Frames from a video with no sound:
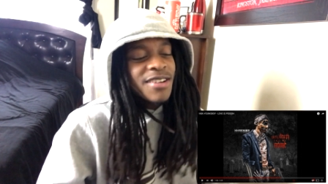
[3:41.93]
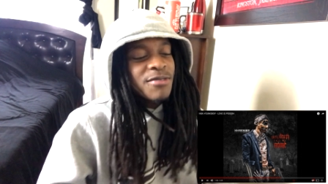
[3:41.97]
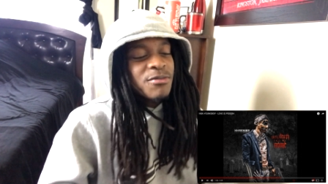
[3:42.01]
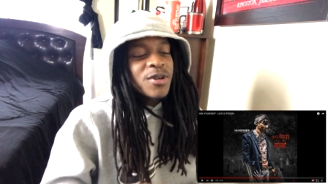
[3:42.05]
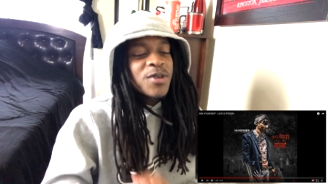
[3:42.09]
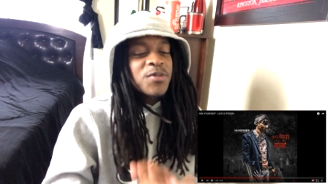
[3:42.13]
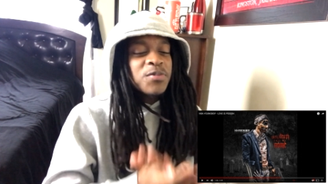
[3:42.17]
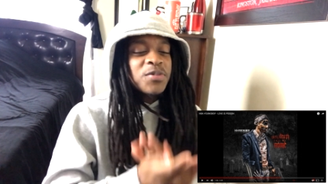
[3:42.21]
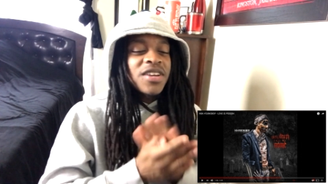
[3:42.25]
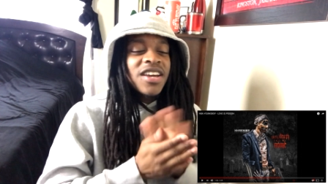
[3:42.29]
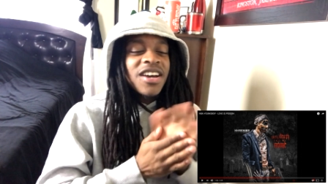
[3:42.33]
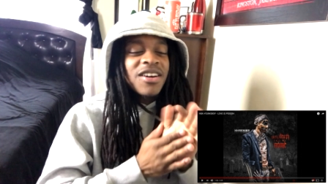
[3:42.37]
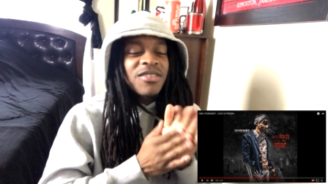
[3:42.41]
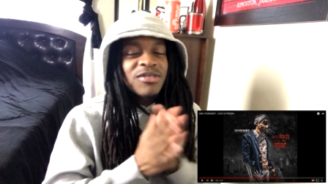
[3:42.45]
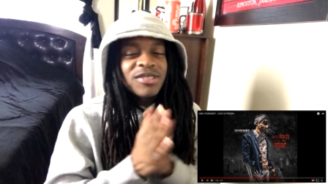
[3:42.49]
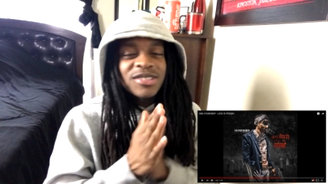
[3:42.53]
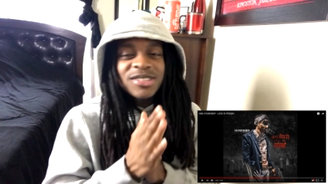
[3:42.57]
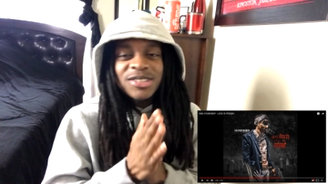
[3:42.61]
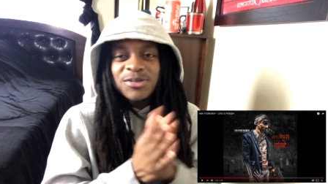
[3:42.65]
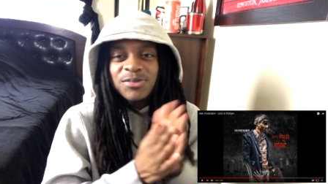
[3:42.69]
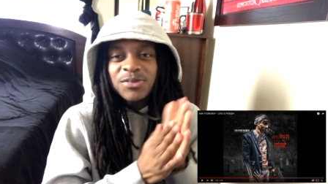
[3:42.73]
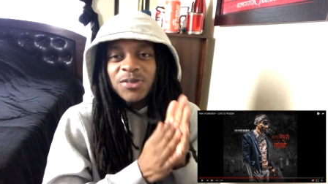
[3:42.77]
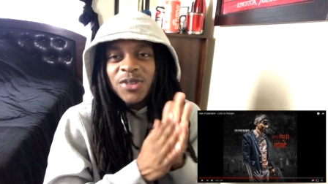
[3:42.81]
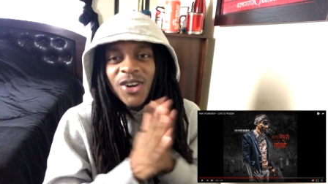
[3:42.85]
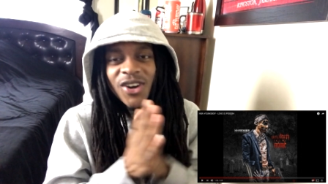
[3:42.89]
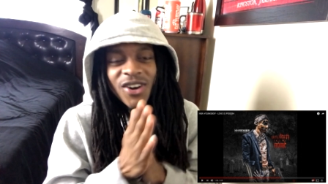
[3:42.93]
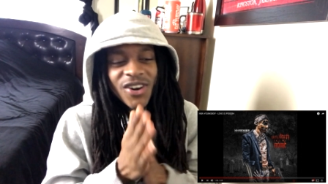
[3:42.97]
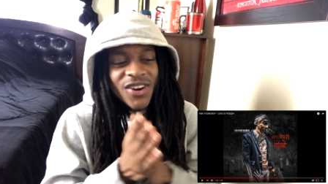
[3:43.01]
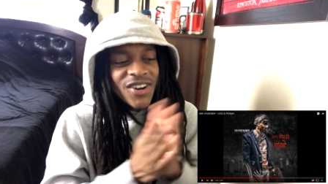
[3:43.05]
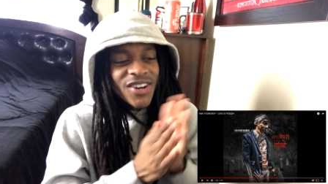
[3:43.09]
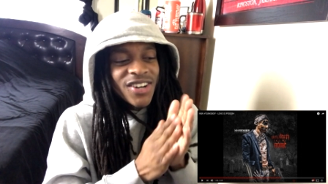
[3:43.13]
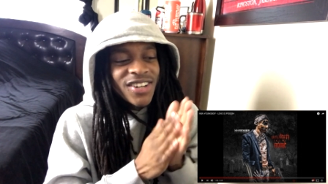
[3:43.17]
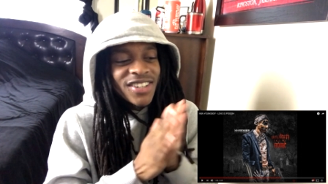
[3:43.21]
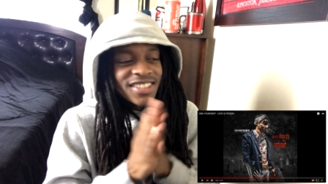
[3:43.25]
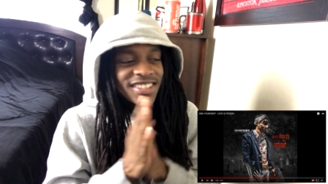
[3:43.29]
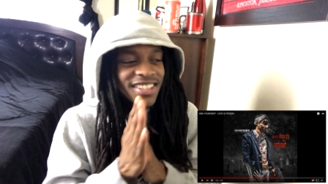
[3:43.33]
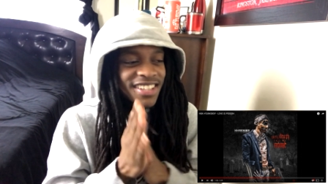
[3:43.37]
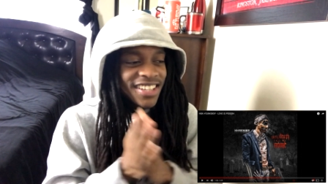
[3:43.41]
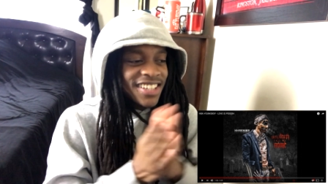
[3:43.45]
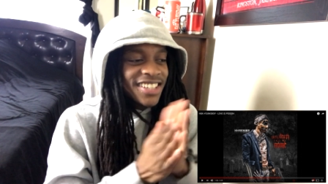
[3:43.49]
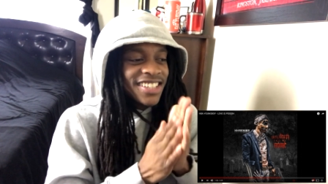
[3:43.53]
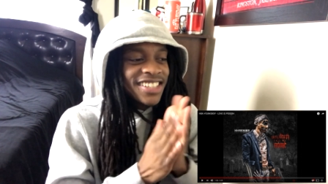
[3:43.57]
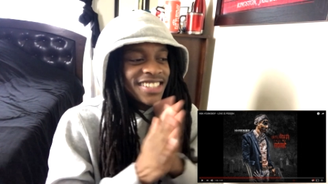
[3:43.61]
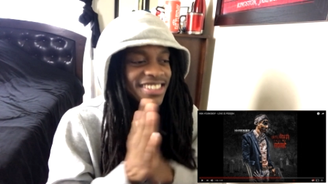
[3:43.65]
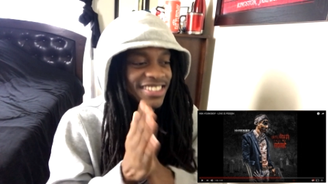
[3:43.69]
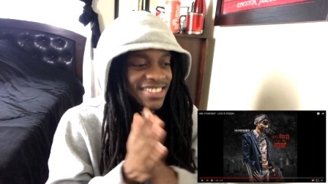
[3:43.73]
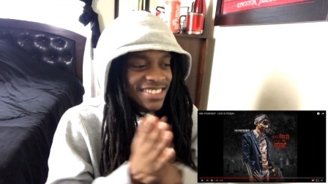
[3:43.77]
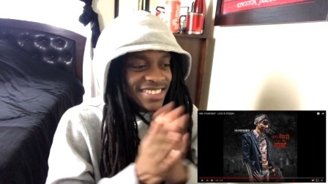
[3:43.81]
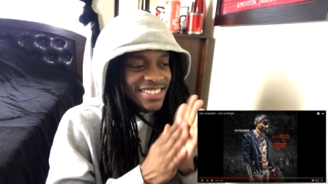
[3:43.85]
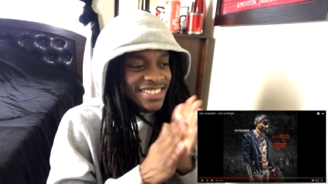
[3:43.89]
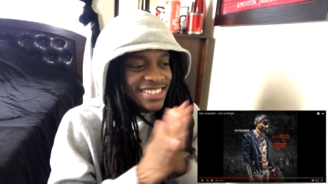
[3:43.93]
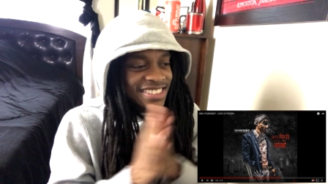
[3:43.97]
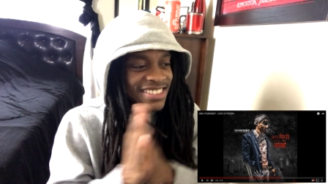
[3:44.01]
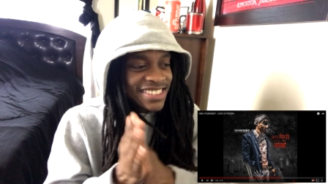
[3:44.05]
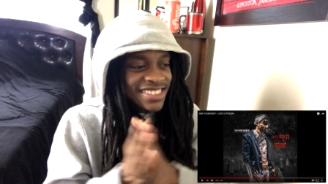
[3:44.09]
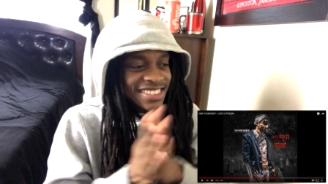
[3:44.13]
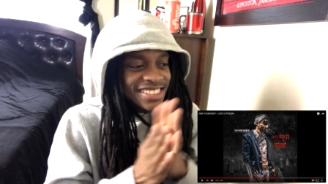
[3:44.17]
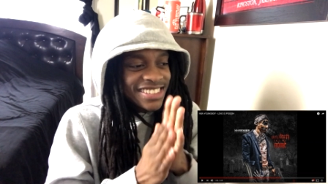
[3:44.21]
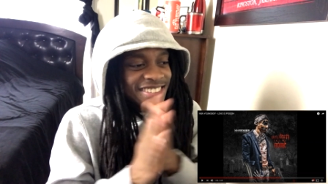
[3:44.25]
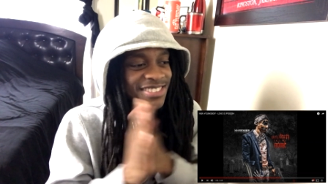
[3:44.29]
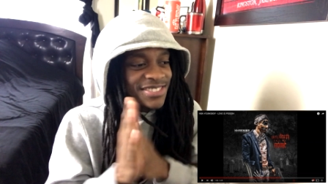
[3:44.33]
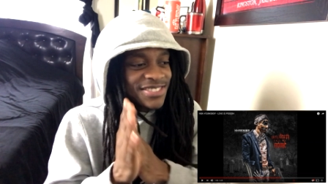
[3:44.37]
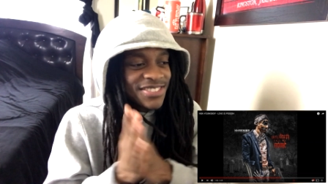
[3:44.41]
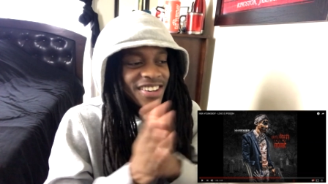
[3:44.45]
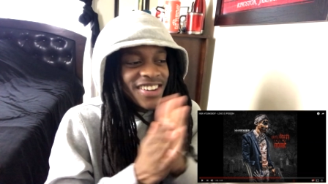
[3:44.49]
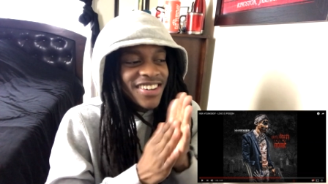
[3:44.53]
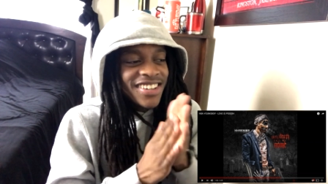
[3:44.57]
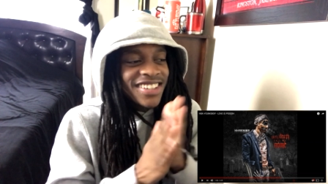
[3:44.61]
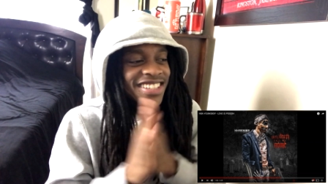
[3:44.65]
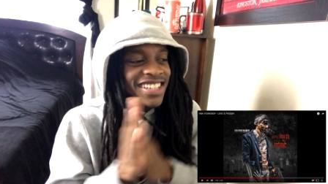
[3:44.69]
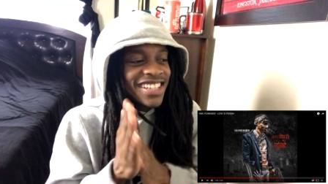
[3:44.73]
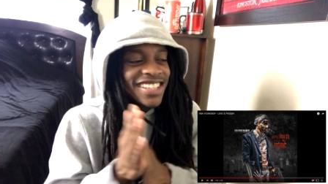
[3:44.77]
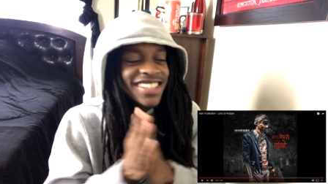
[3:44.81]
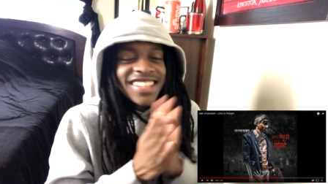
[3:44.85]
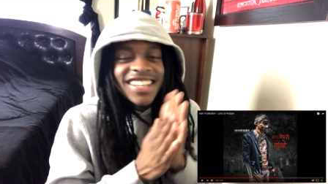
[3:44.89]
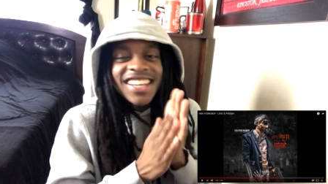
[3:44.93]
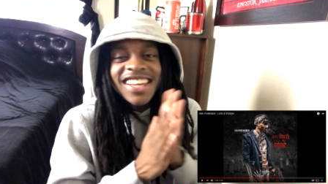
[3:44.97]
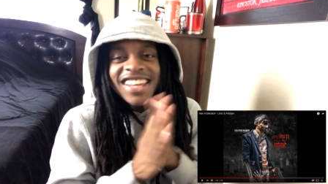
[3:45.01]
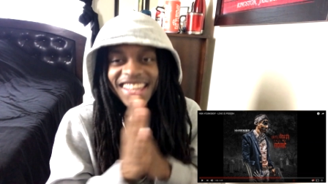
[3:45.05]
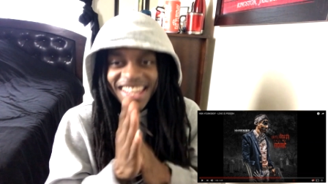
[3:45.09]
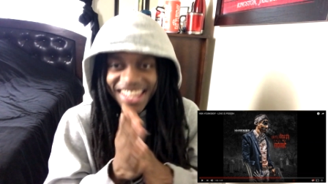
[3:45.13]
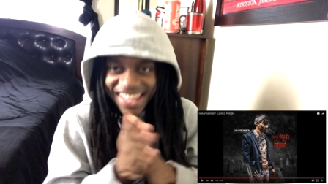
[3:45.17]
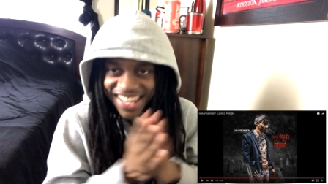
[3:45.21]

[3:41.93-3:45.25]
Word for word: That boy be having some hard, like some hard. That,